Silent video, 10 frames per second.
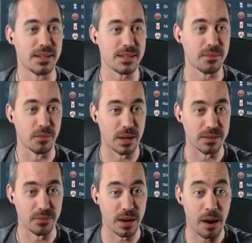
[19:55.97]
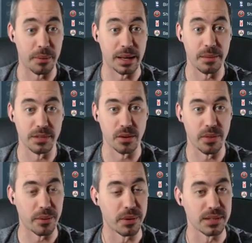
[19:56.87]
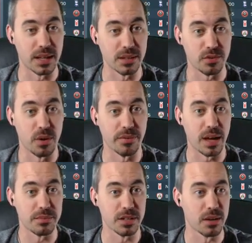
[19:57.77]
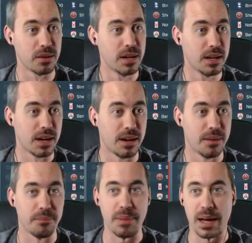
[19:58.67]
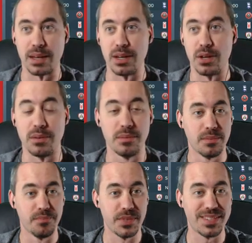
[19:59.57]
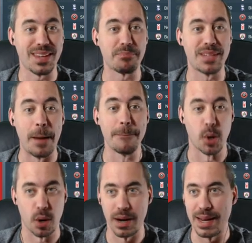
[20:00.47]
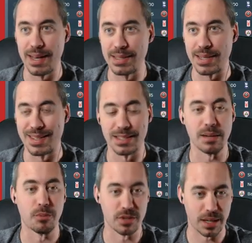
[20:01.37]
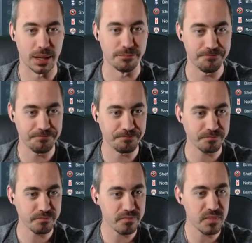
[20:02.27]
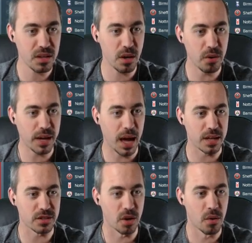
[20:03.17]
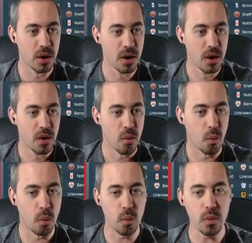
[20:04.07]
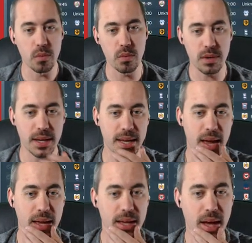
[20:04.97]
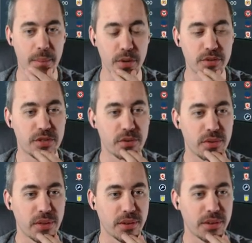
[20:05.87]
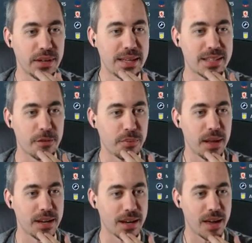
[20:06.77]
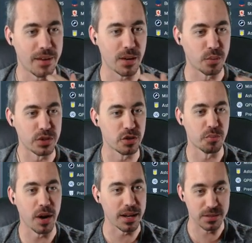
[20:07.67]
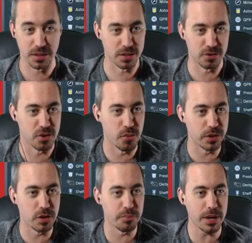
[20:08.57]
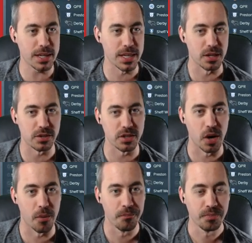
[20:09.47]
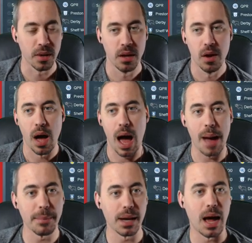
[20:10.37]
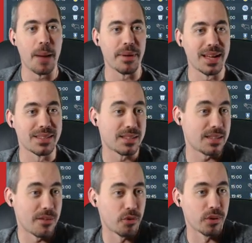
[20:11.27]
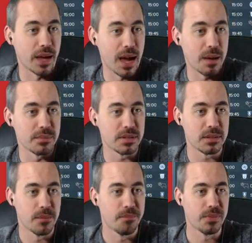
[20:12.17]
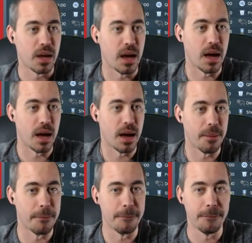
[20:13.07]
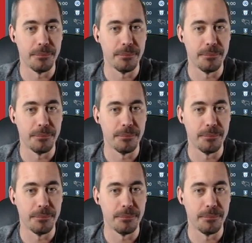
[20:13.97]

what what how many games ago that was? Like twelve games ago, back in September. It is December second. Okay, so okay, I'm used to the leagues I've played in have had winter breaks. There's no winter break here, so I'm gonna hop ahead several games. Um,